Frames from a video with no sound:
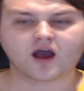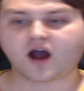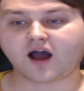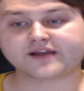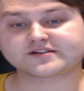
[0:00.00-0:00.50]

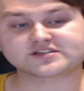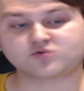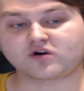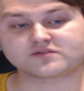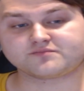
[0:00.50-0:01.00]
I
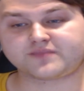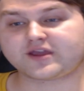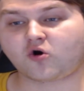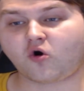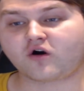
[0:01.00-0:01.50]
just want
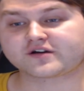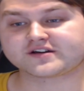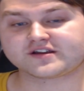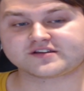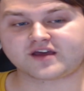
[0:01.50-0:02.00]

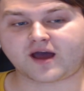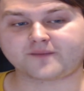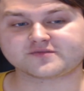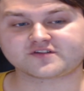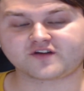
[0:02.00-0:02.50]

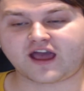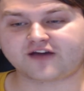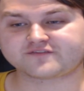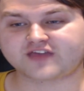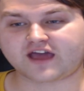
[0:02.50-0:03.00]
Mihawk to
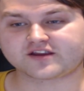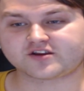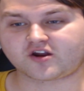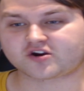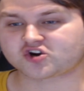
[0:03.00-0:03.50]
have that,
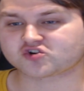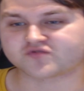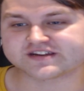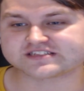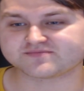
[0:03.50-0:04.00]
you know,
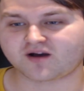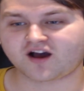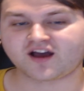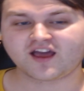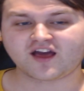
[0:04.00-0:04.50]

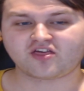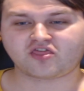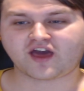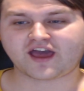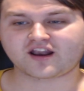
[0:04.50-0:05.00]
charisma,
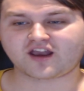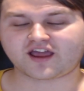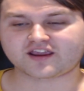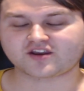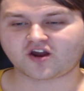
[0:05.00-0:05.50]
that,
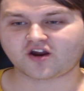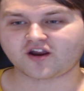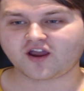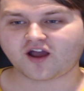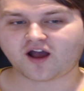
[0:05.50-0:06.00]
like, you
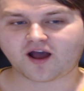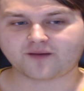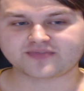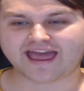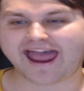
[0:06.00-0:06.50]
know,
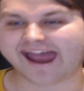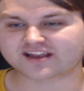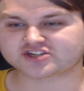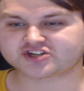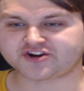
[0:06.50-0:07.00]
that
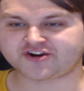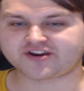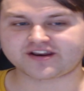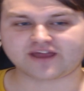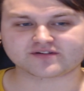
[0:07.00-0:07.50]

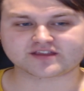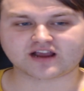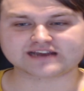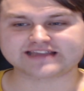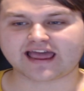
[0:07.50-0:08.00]
attitude and
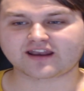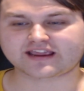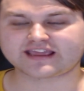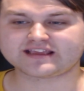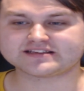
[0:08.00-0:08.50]
everything like that.
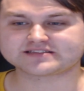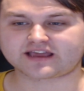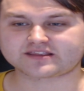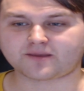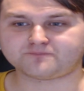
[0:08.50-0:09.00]
Like, he's
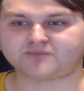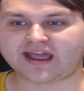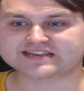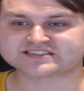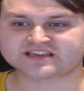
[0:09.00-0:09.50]
like the
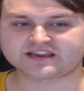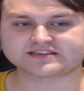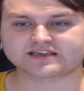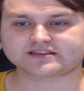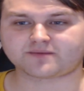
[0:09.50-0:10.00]
best, and
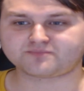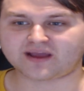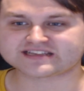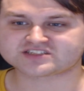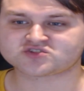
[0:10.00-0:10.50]
he's like the
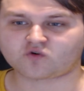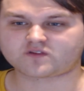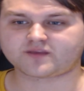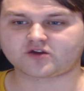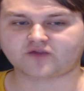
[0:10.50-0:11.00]
best
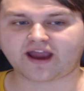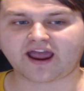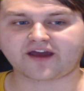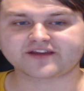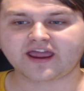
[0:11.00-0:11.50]
swordsman
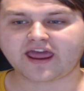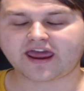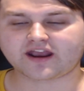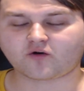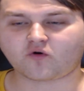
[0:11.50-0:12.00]
around,
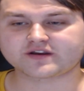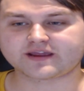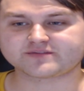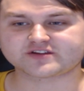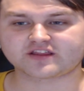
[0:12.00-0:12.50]
and I want
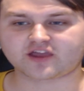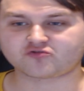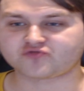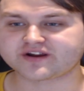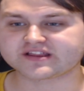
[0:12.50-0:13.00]
him to, like,
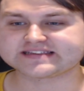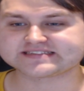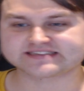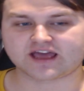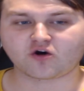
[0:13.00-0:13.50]
really
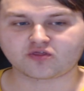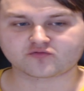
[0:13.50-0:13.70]
sell the